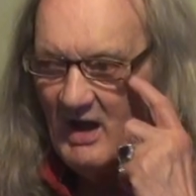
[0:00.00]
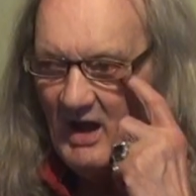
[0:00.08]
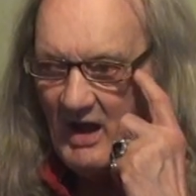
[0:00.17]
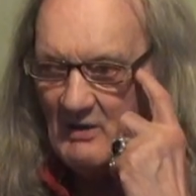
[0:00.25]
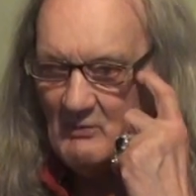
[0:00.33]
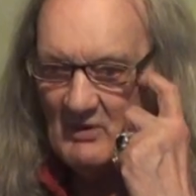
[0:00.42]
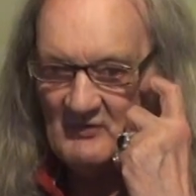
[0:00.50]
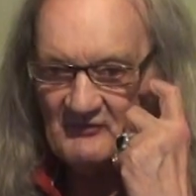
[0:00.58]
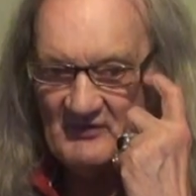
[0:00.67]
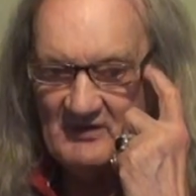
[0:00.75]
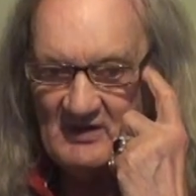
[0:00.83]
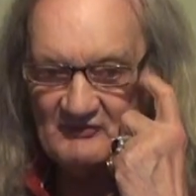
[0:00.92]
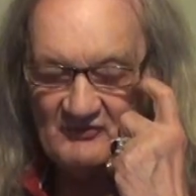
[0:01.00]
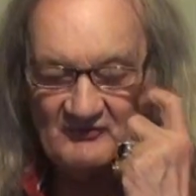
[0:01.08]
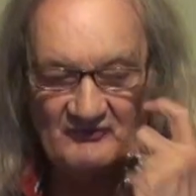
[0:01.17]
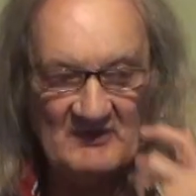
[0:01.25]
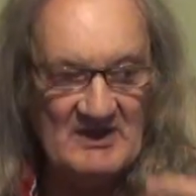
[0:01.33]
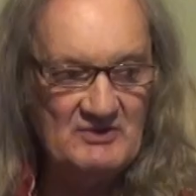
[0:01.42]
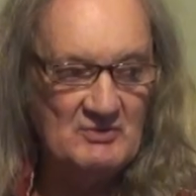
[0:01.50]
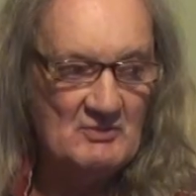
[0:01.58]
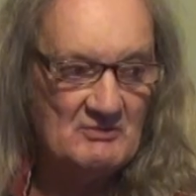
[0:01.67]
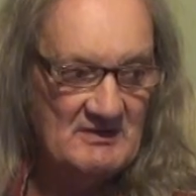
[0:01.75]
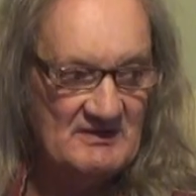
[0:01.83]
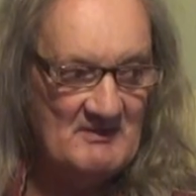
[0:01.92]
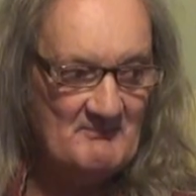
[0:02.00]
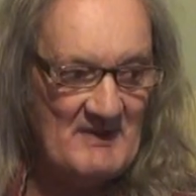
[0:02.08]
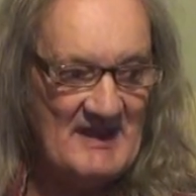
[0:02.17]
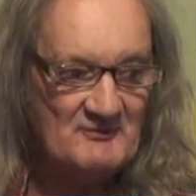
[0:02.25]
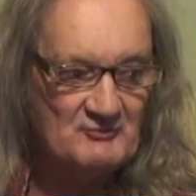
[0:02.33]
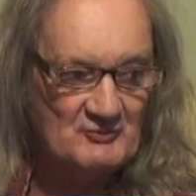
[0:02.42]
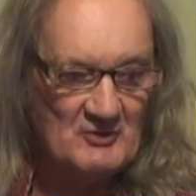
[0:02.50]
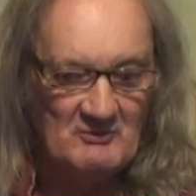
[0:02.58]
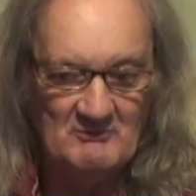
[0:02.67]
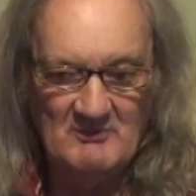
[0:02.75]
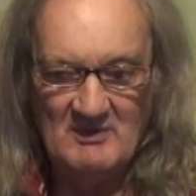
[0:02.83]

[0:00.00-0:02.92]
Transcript: I wasn't, I was just saying you were in the bedroom.